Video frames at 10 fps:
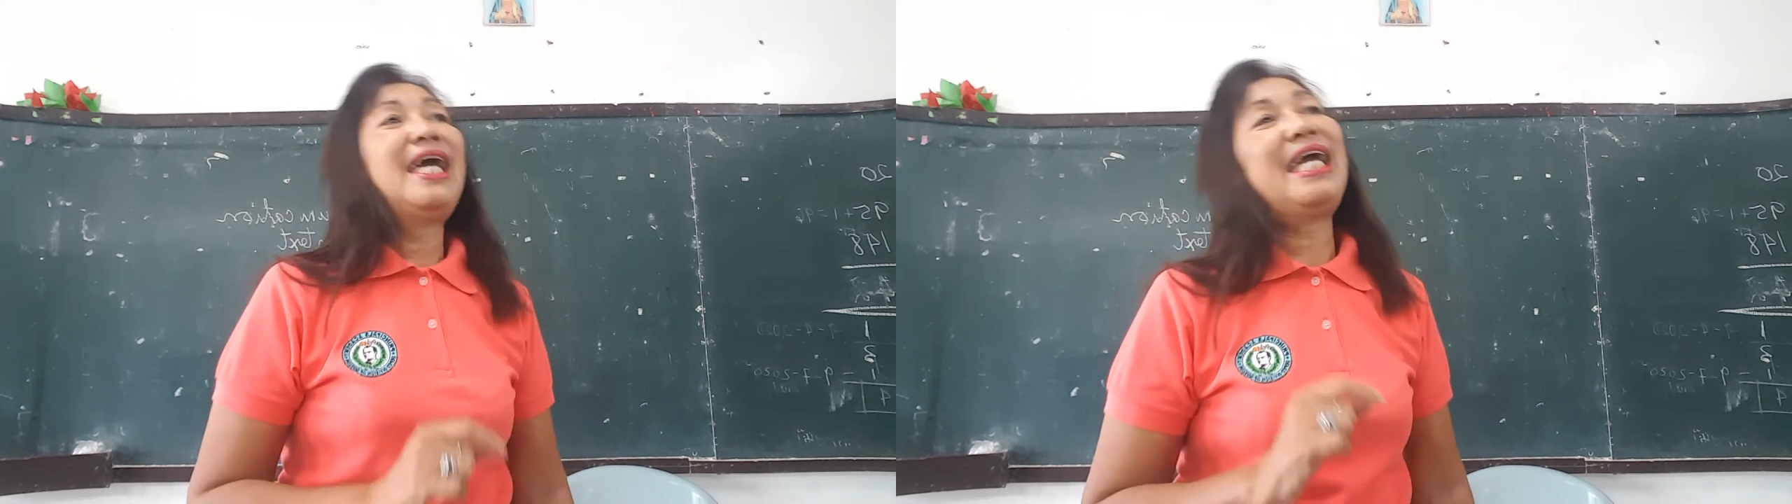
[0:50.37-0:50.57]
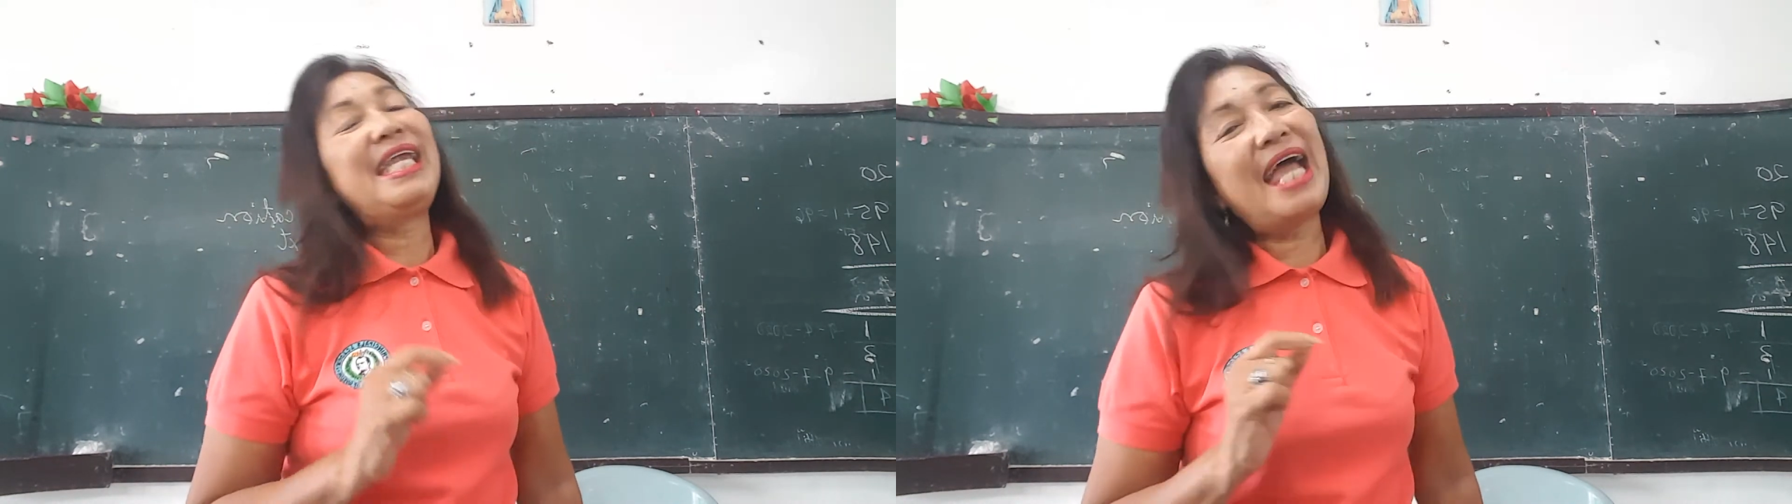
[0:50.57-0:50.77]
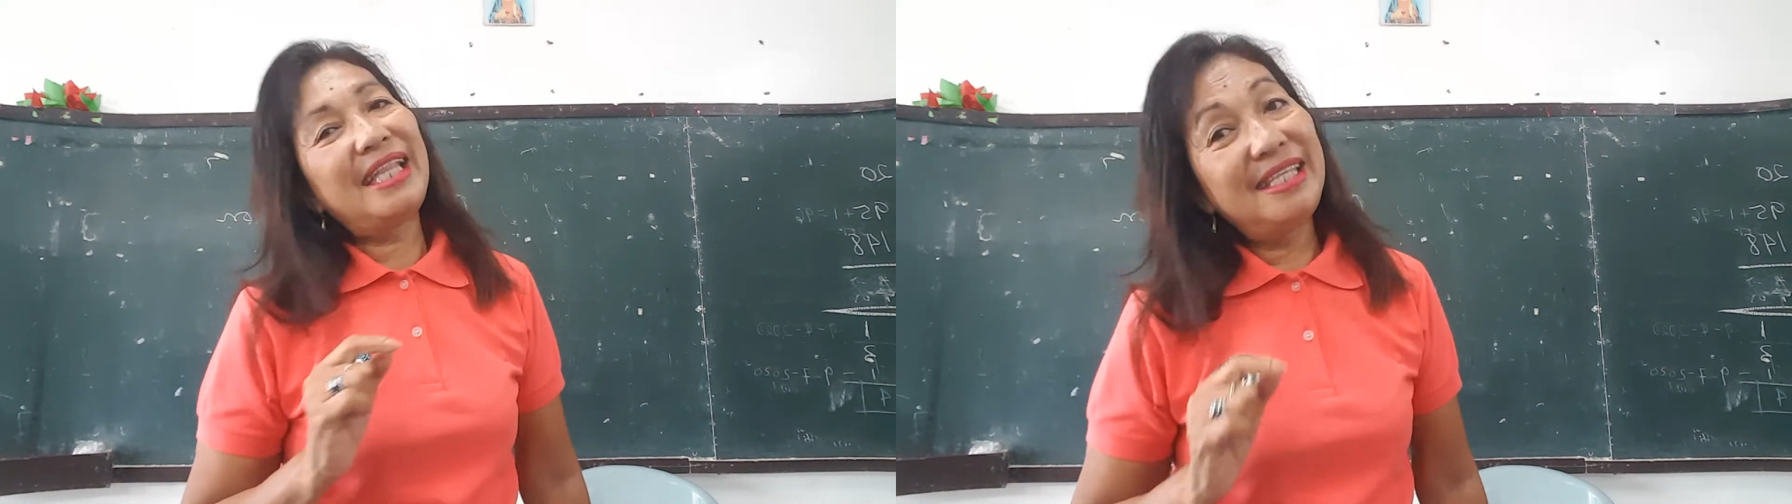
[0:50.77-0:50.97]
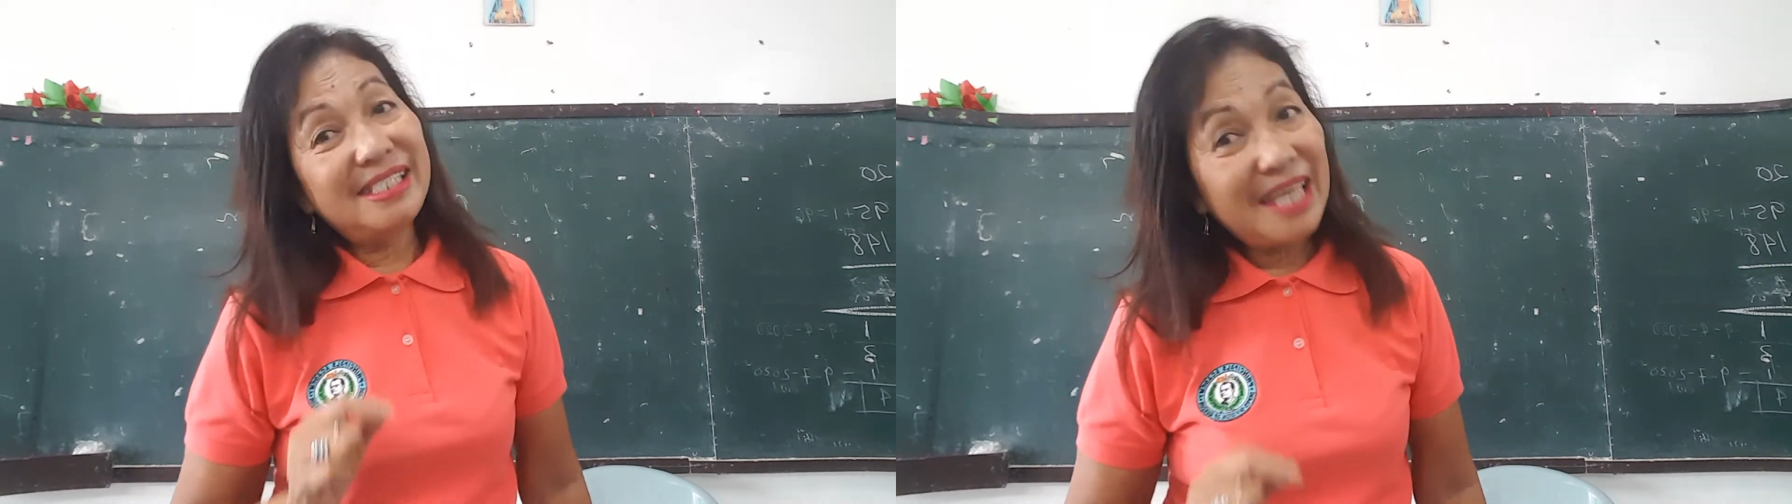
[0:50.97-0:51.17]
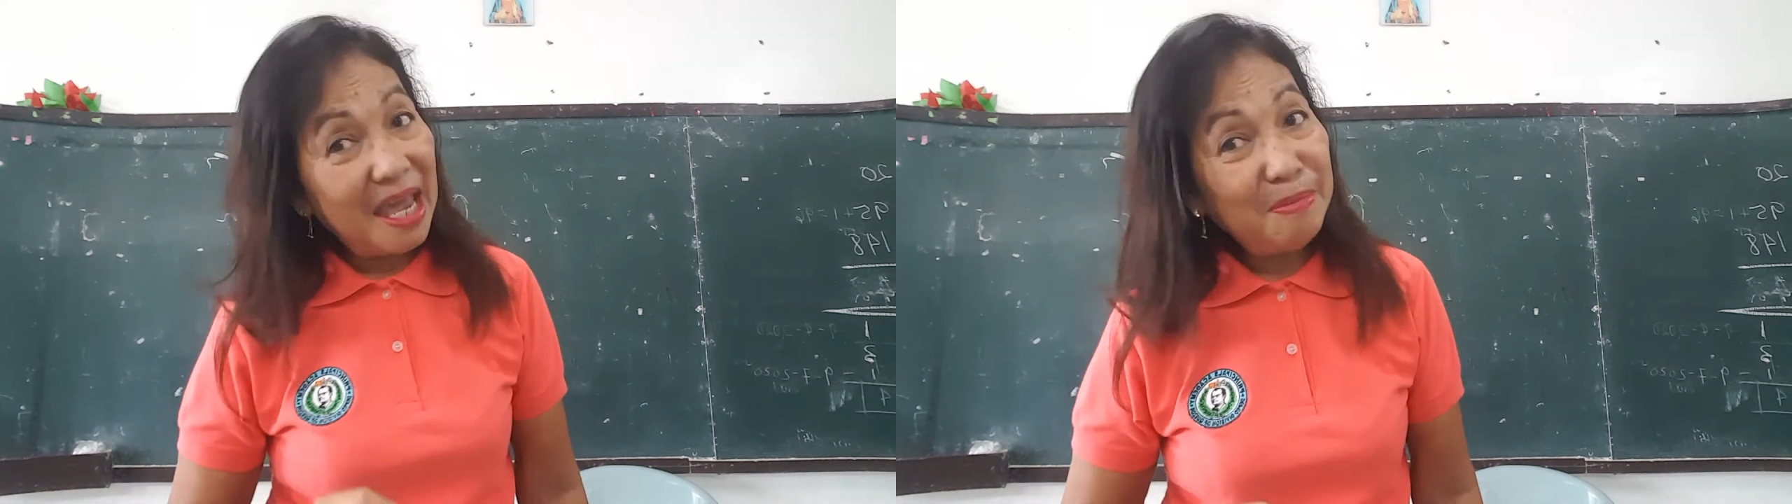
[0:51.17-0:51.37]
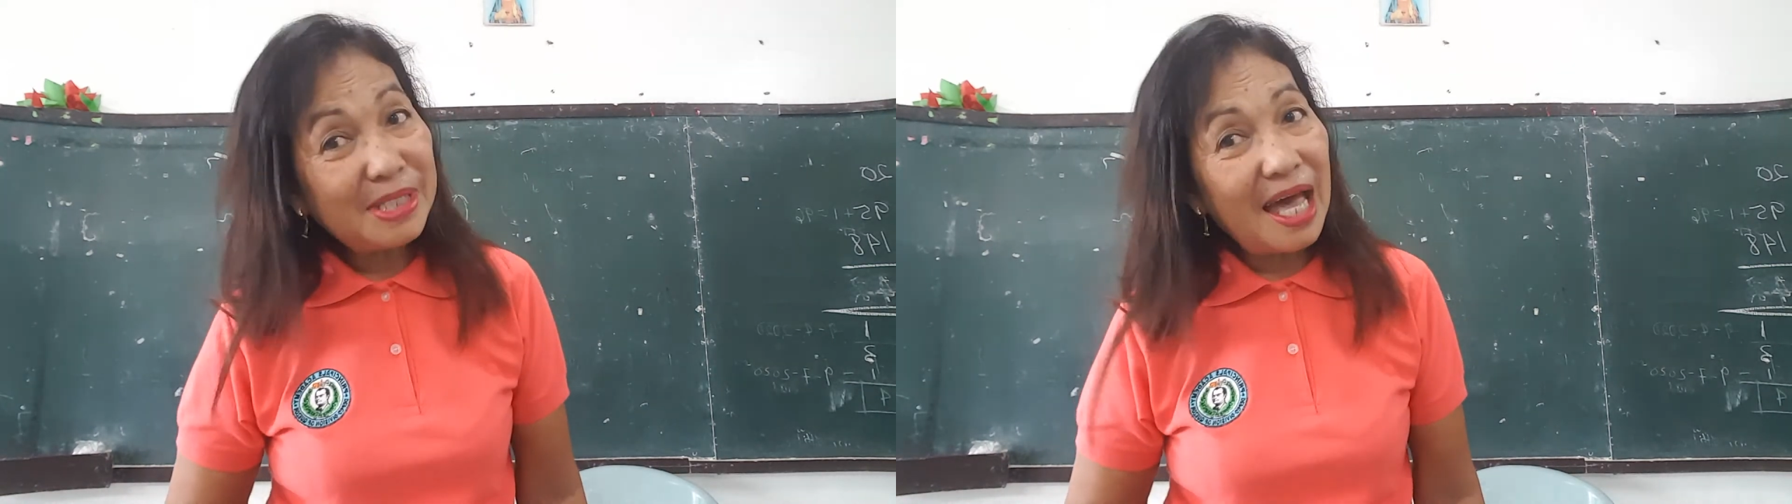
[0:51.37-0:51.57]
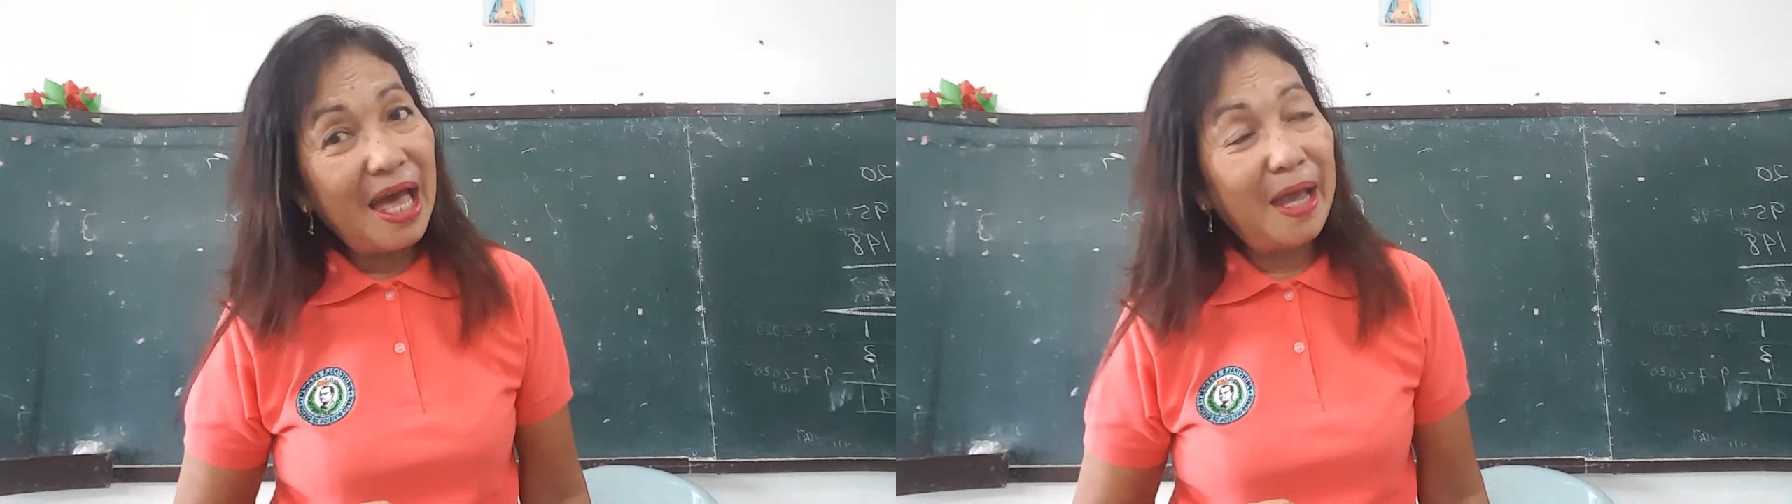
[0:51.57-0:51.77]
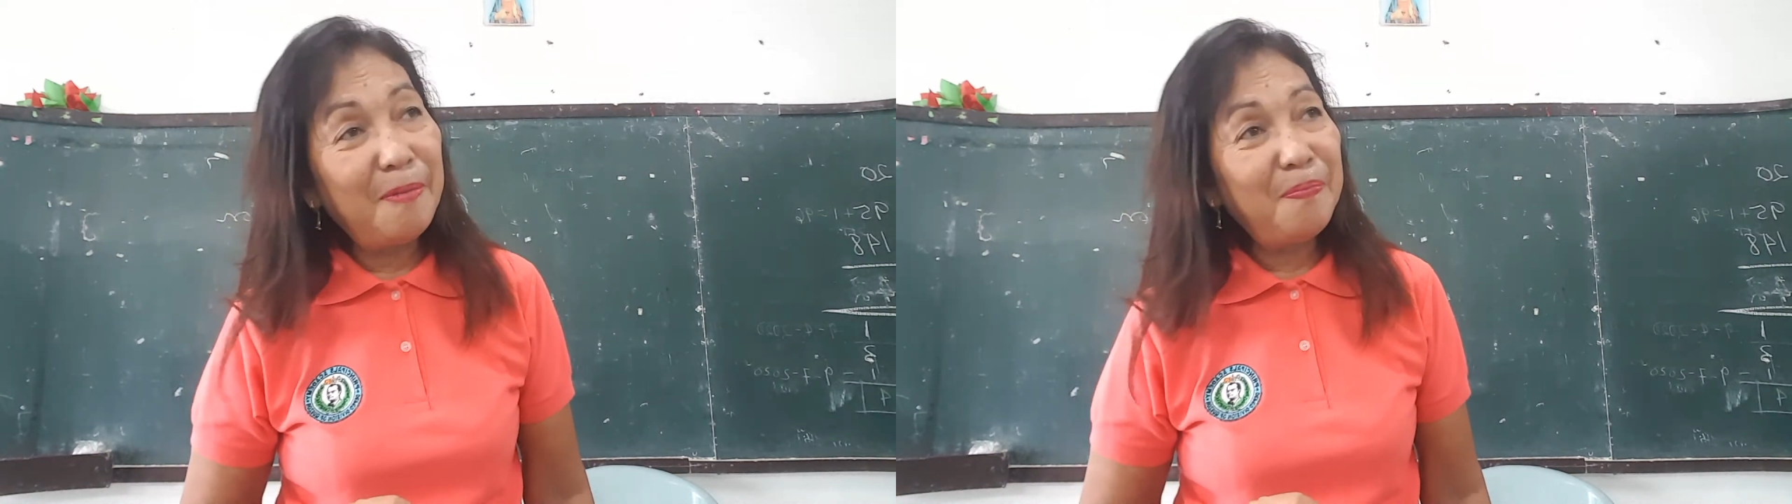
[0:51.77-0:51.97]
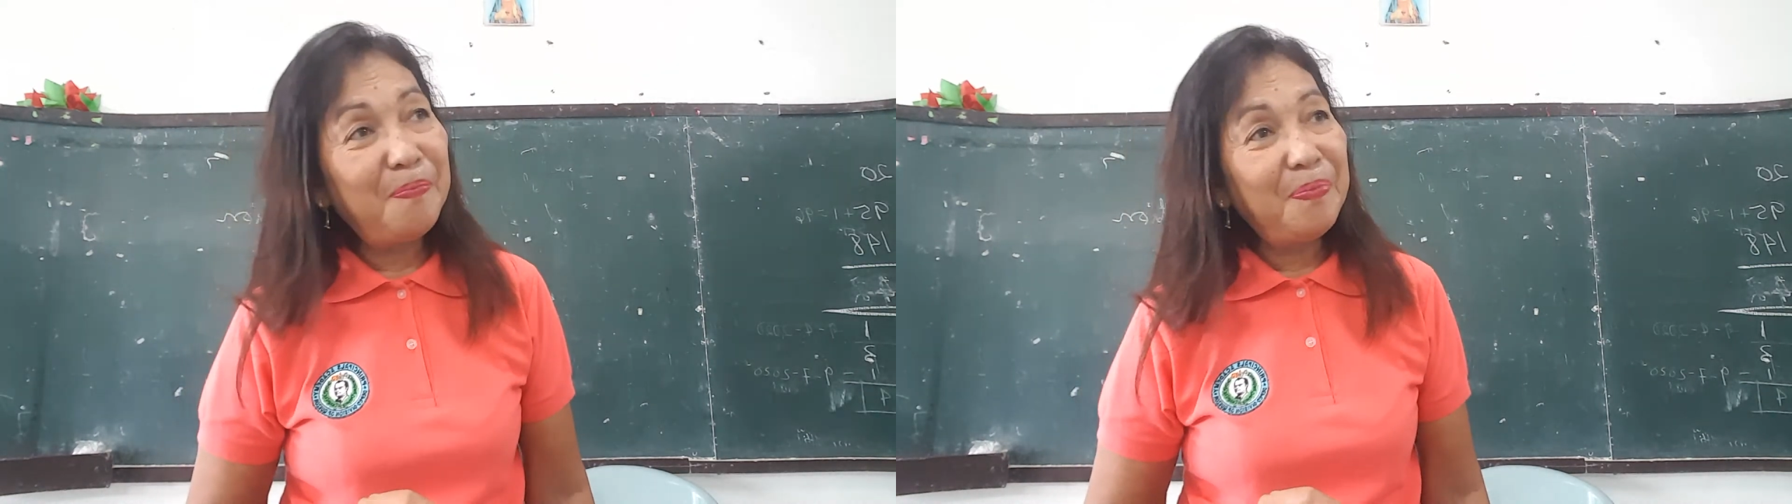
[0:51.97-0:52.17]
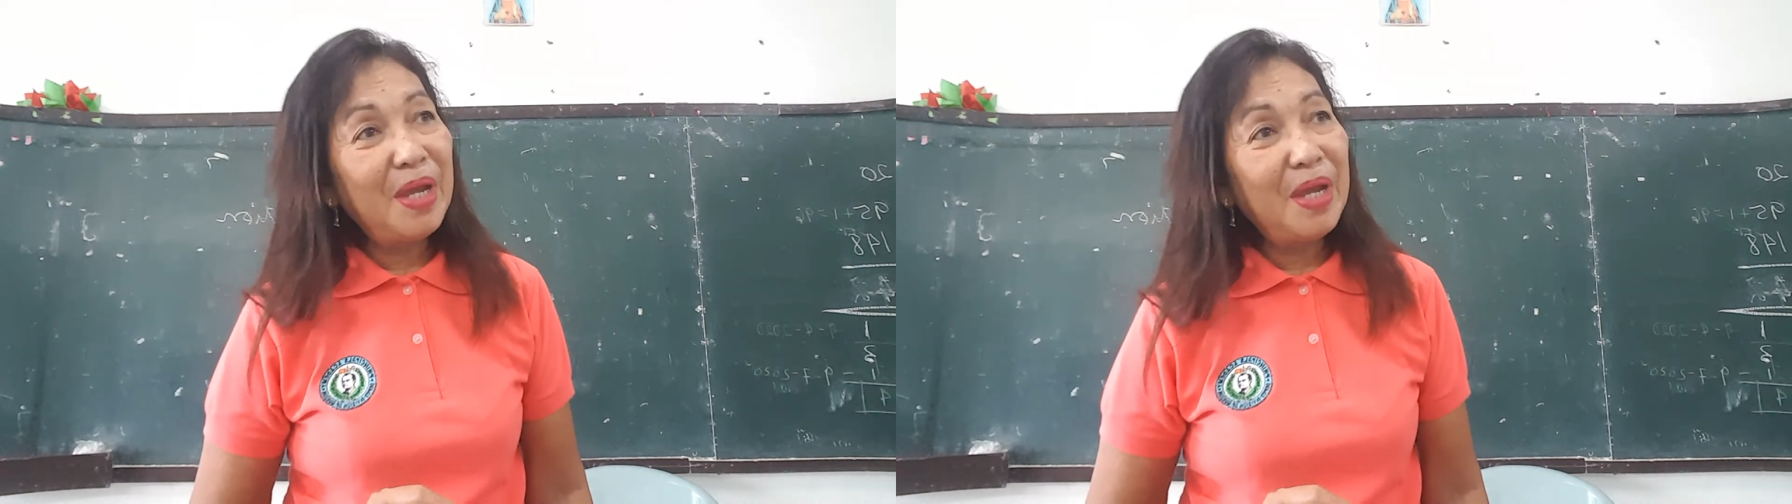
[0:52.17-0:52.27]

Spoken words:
and at the same time